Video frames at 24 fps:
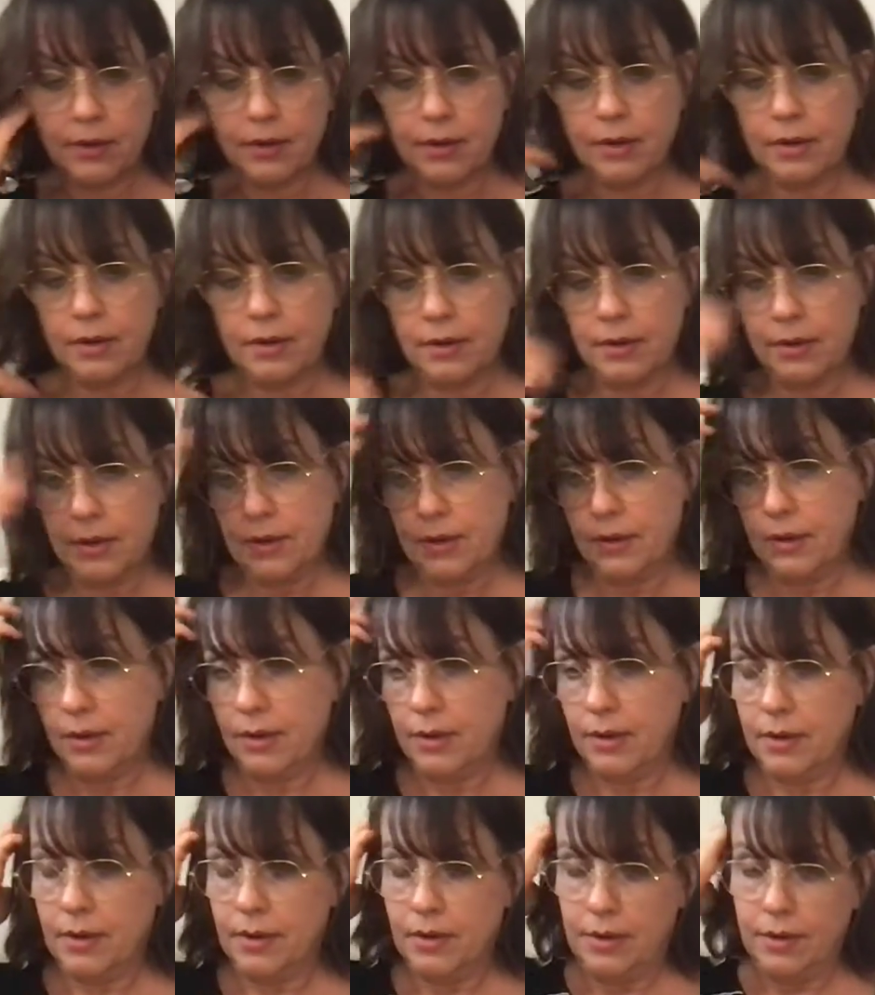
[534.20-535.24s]

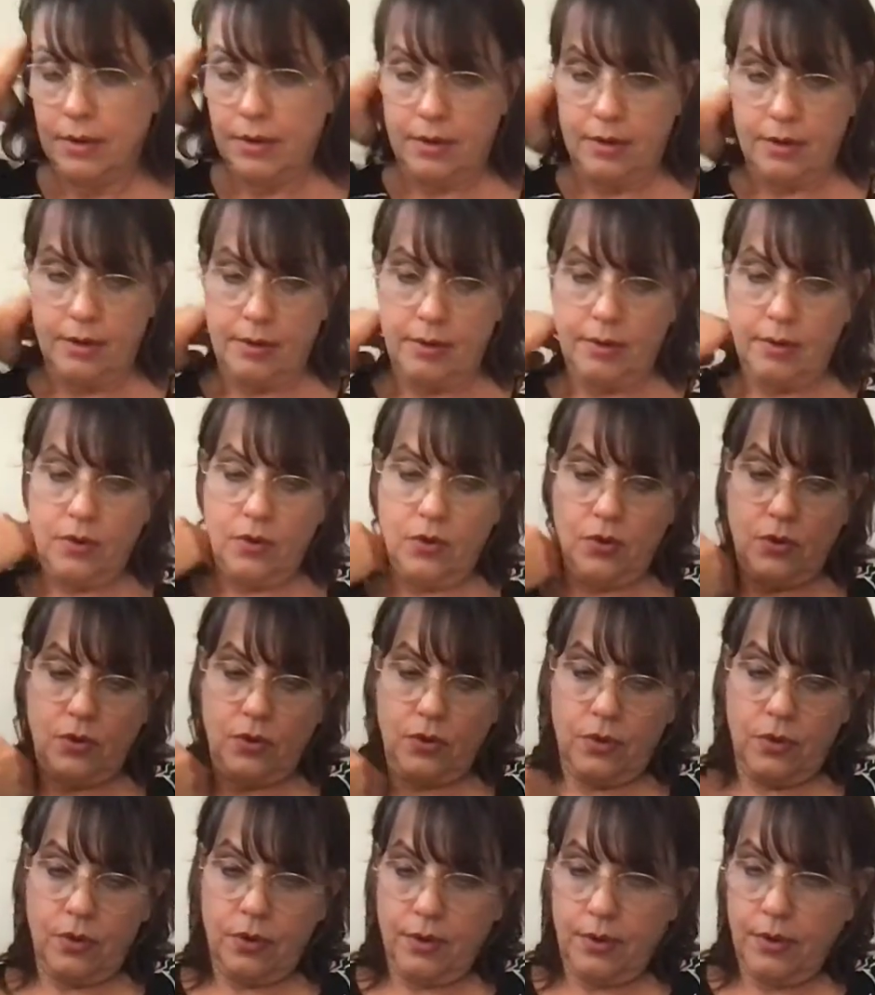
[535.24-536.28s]

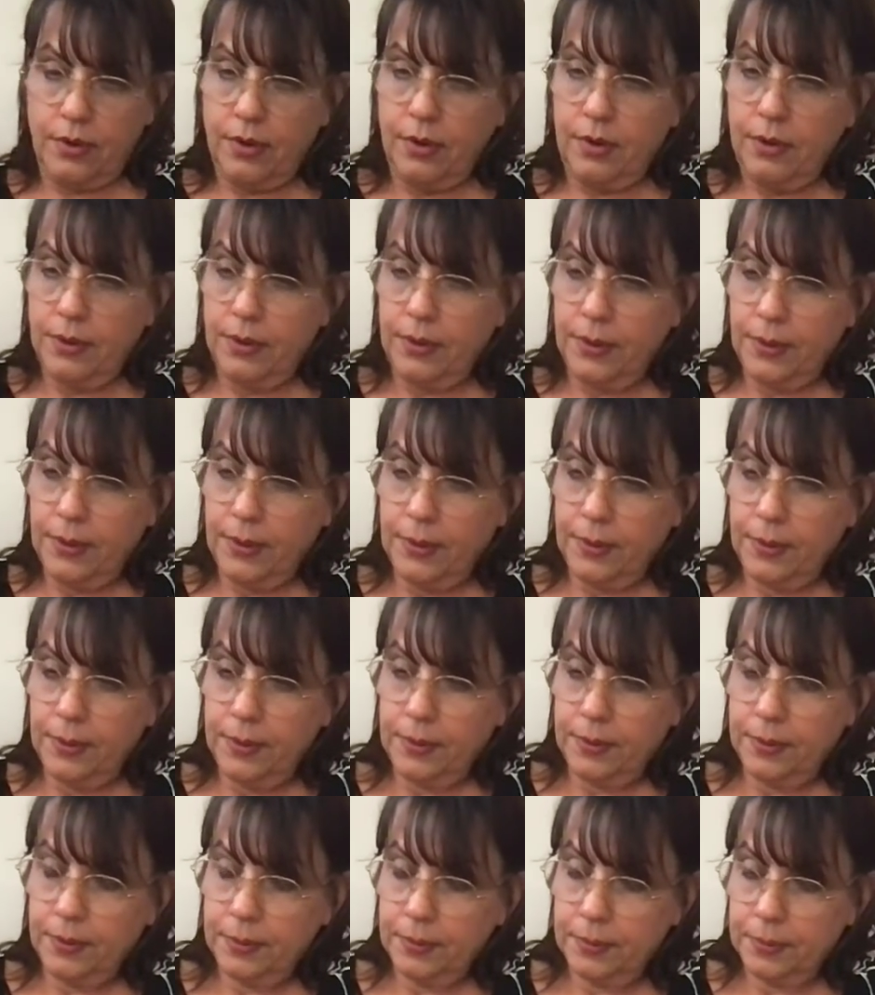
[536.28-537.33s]

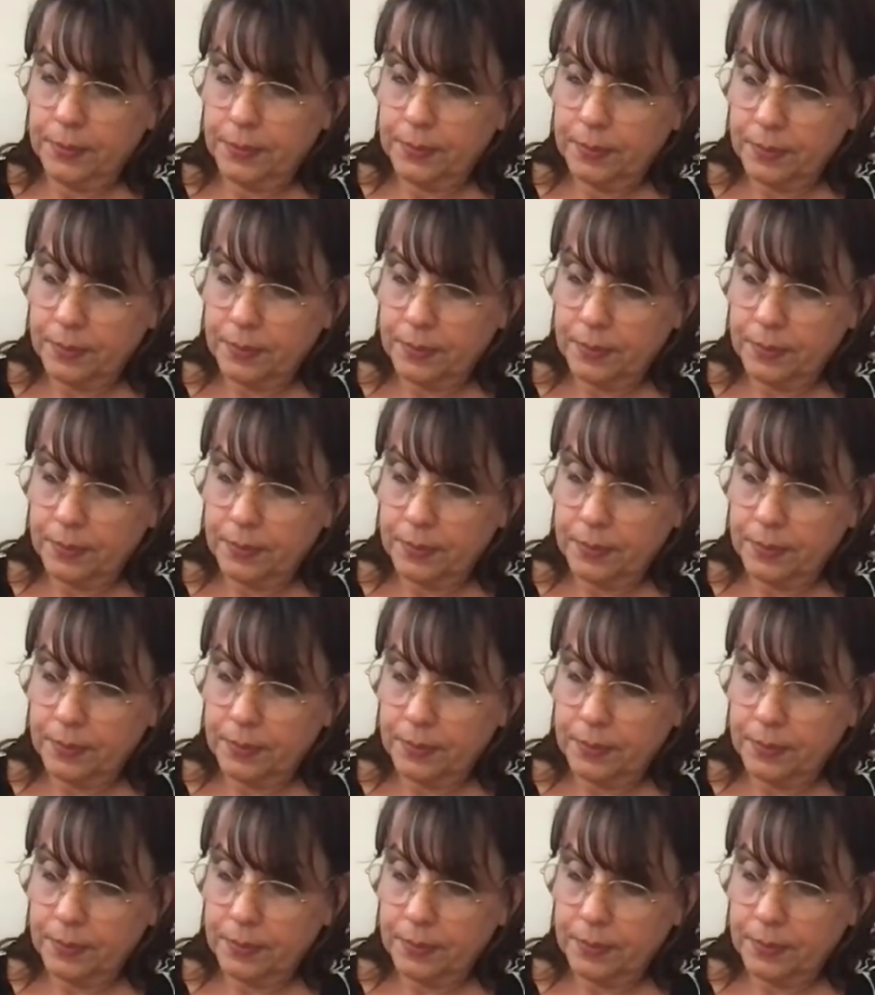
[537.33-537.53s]
[no speech]